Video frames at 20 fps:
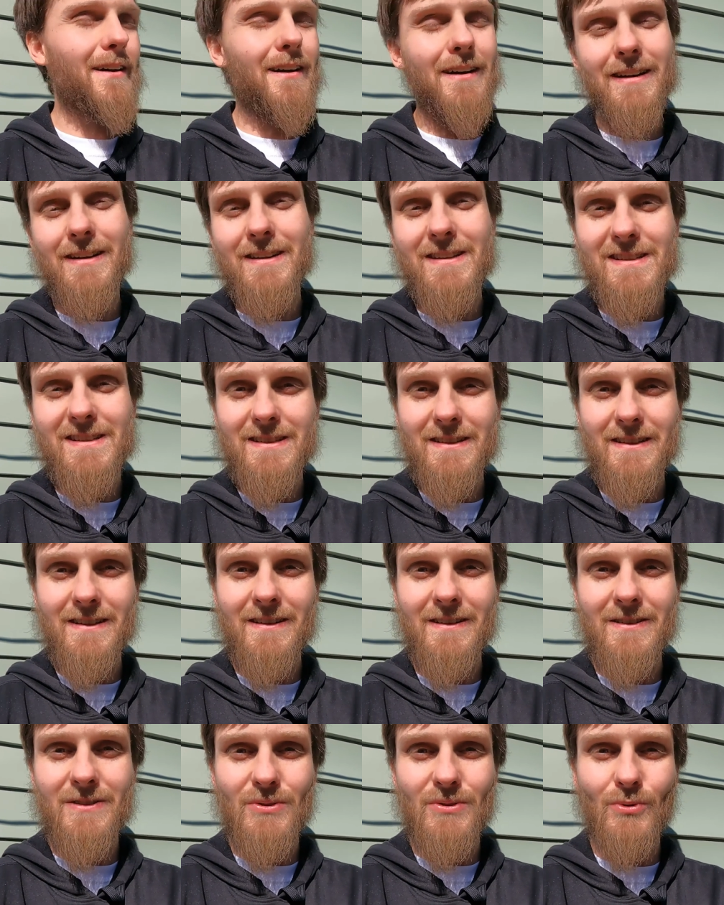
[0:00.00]
I get to sit
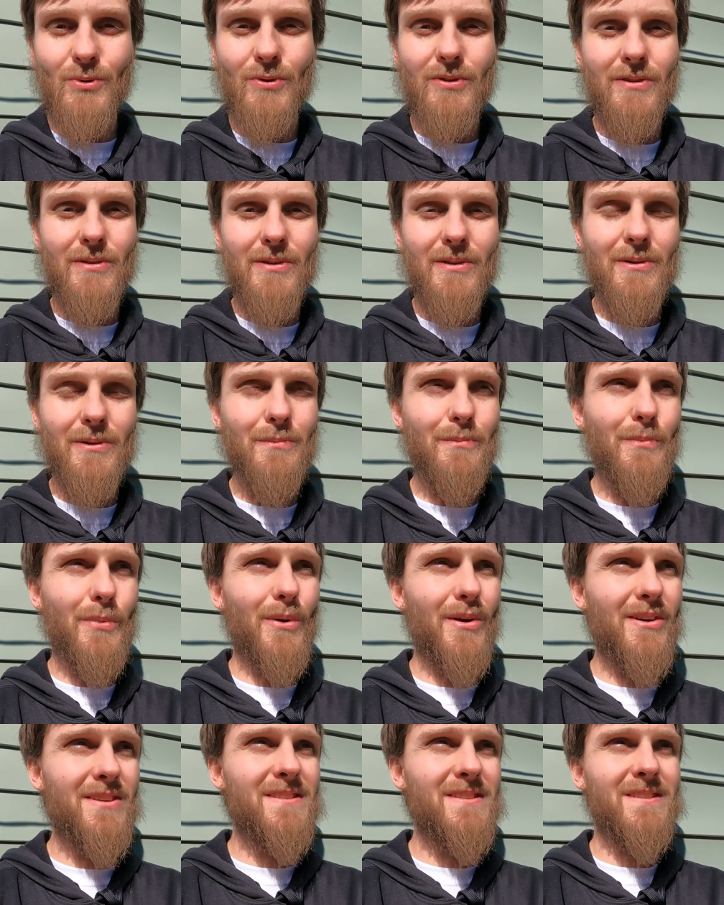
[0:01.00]
and enjoy the
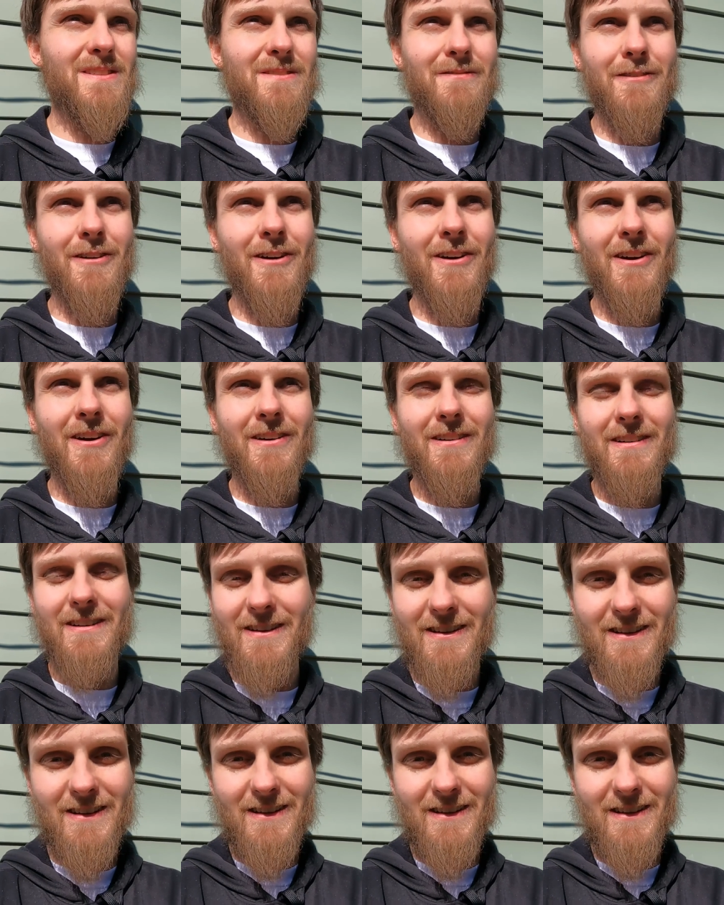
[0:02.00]
presence of God